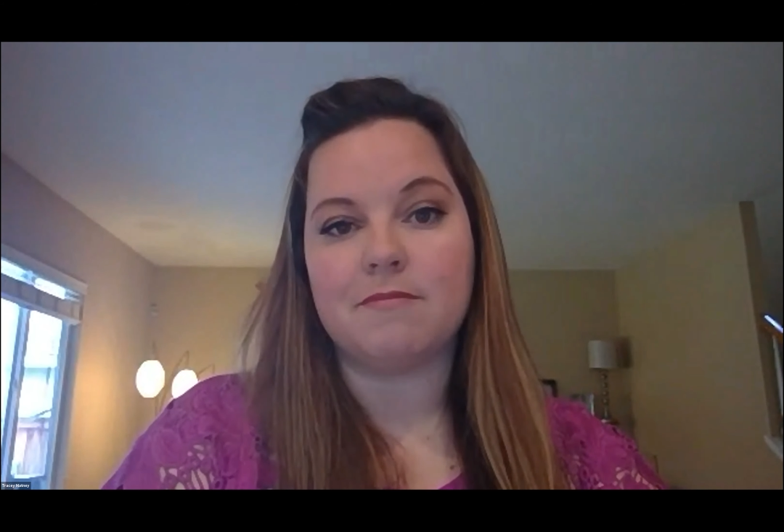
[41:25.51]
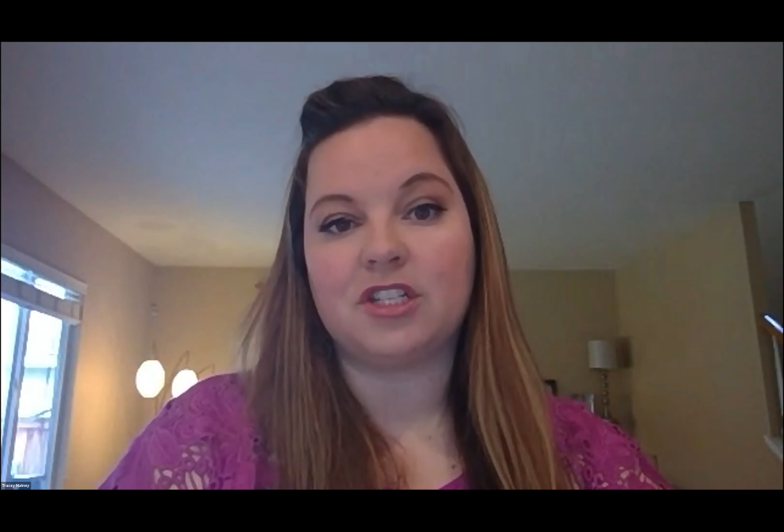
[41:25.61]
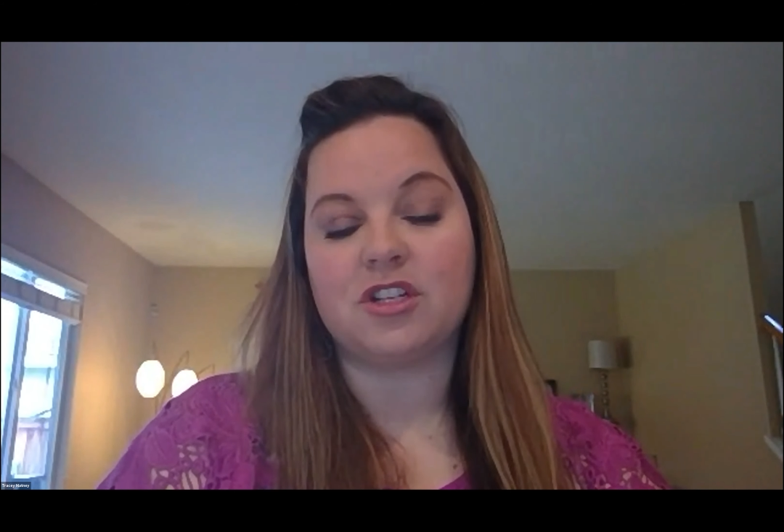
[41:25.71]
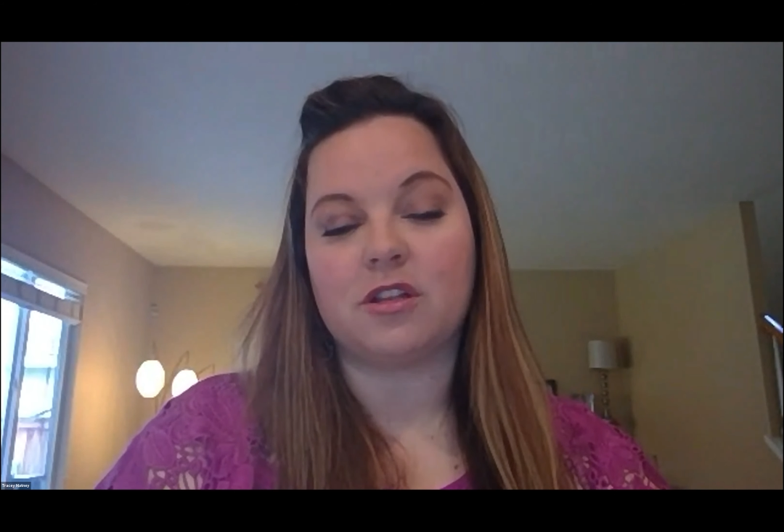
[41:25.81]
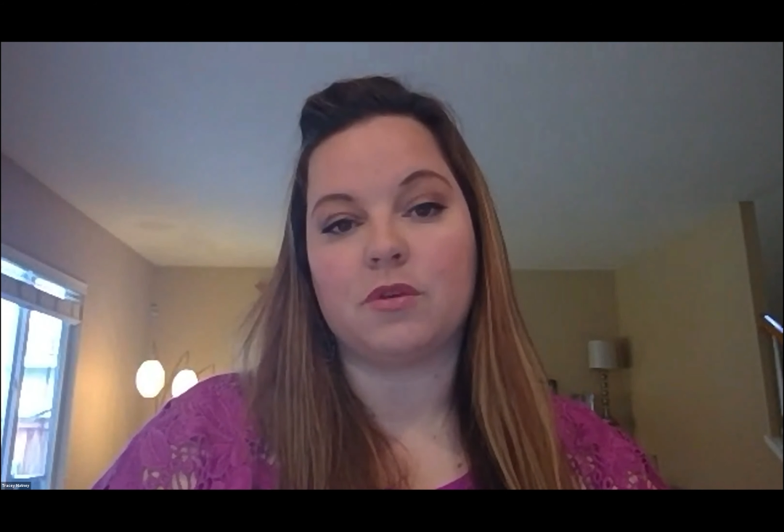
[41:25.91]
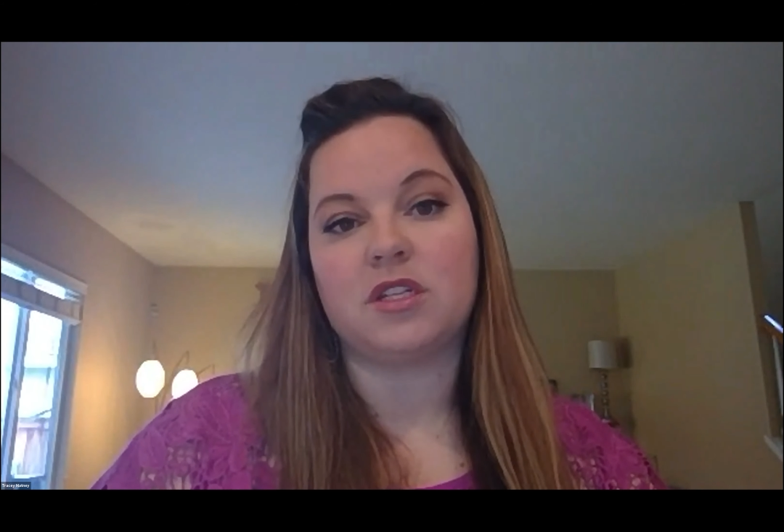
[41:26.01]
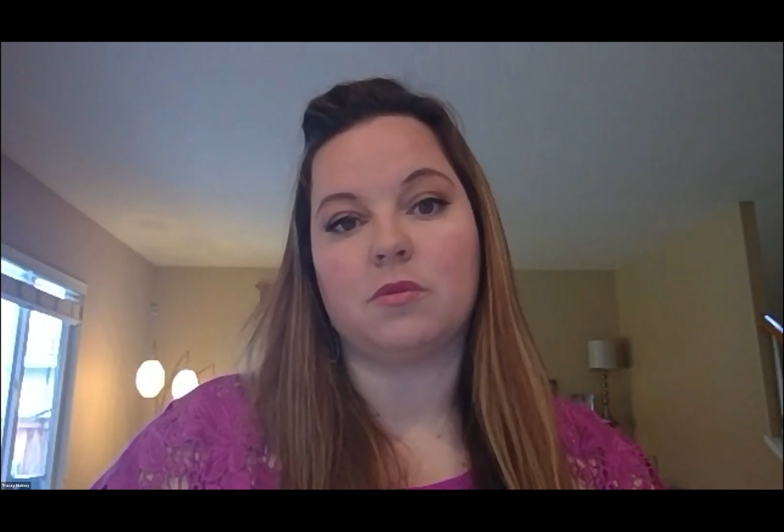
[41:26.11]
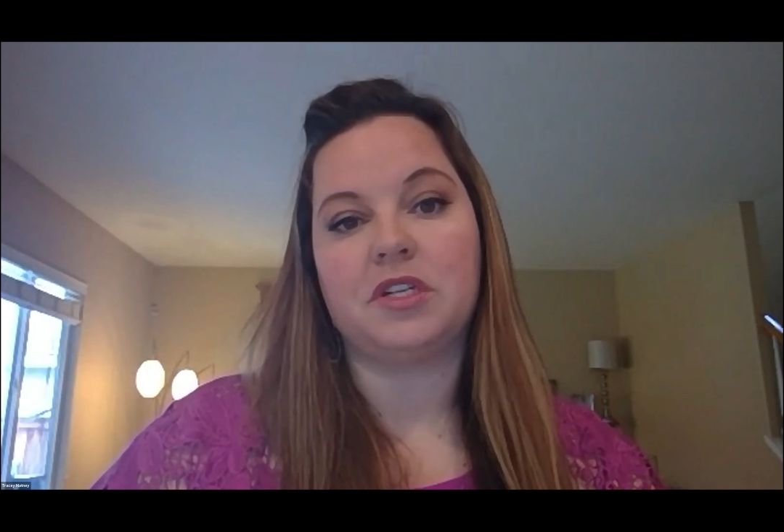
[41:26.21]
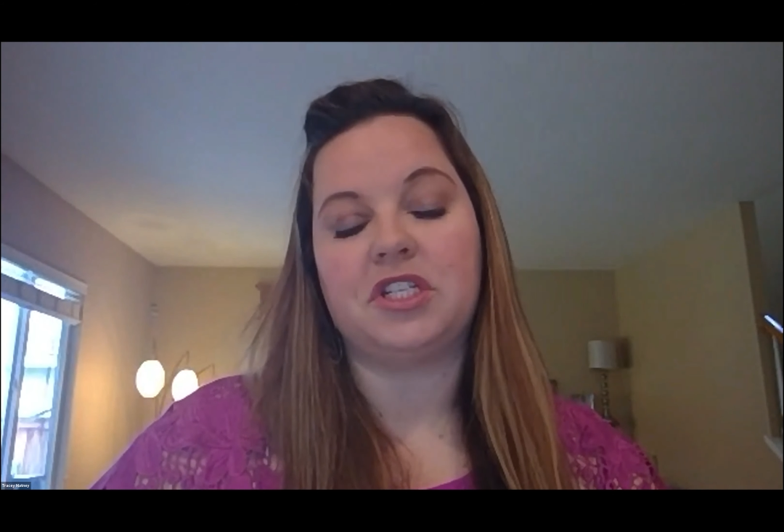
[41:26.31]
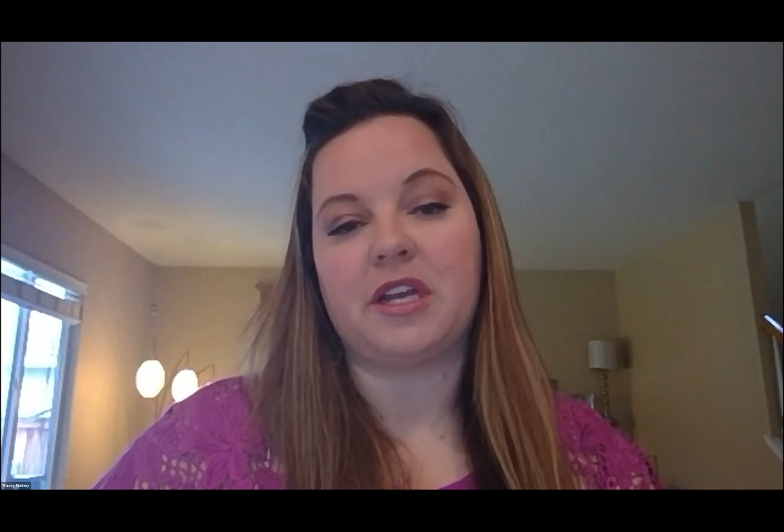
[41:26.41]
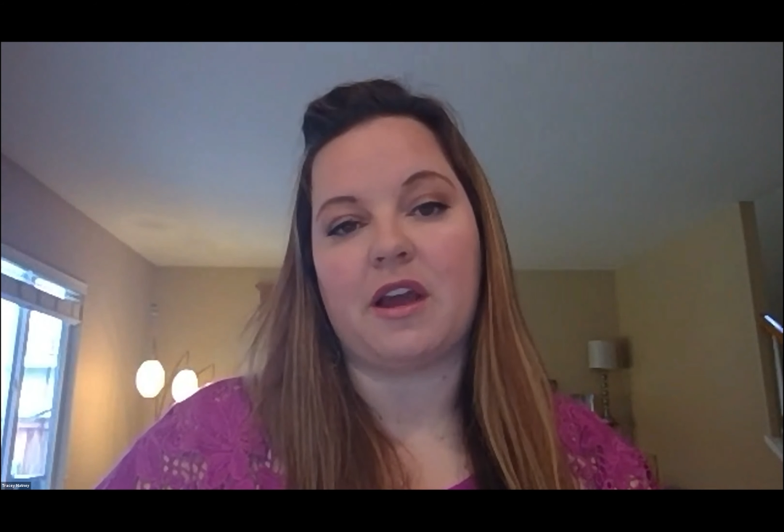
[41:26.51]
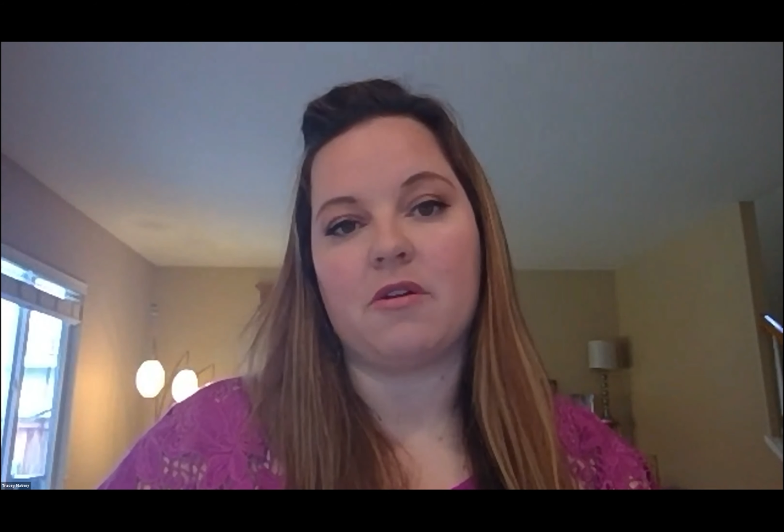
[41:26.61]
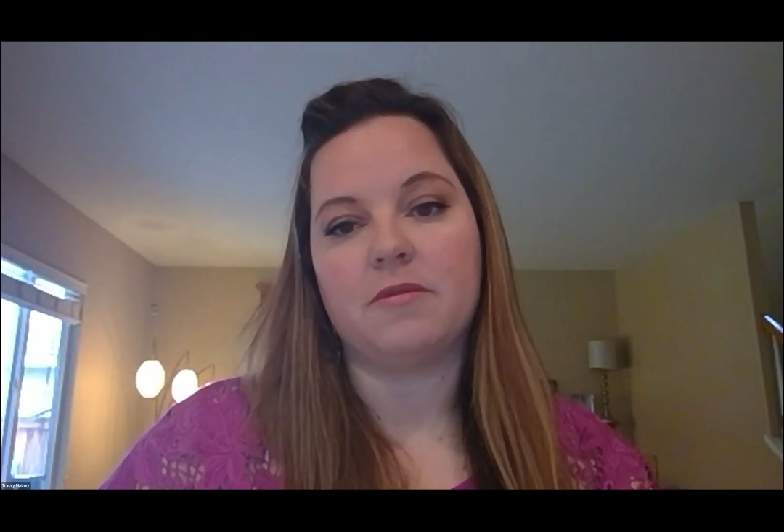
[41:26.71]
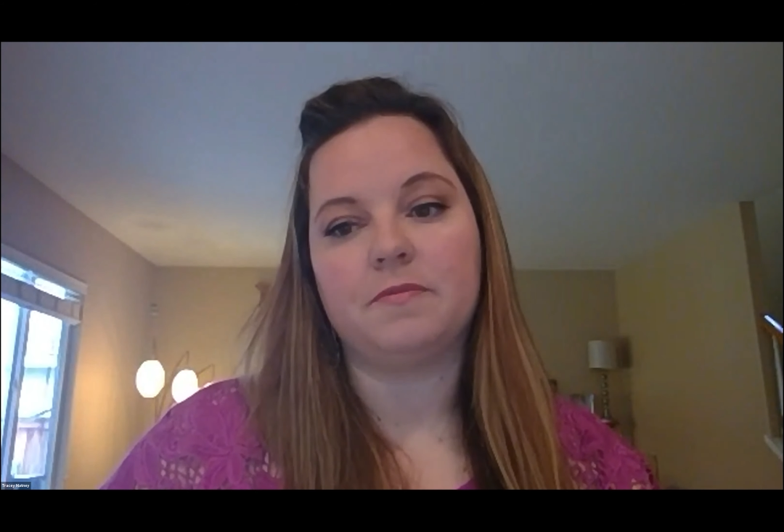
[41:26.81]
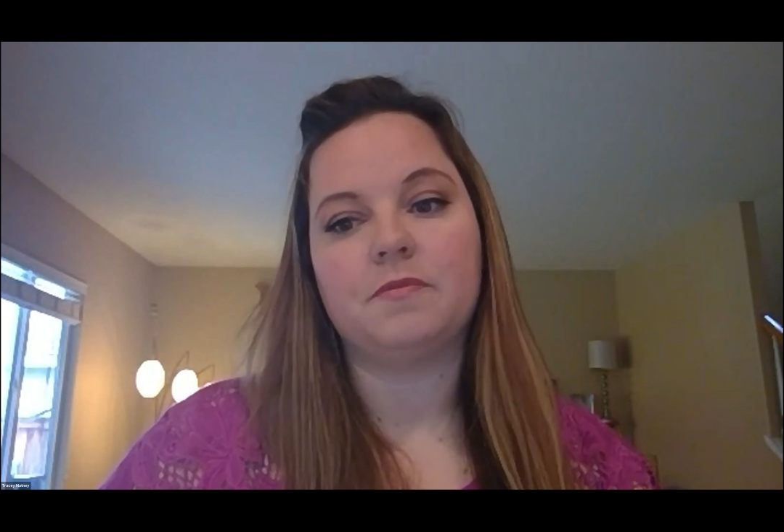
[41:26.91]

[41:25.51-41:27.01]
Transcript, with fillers: make sure that we're still reaching out.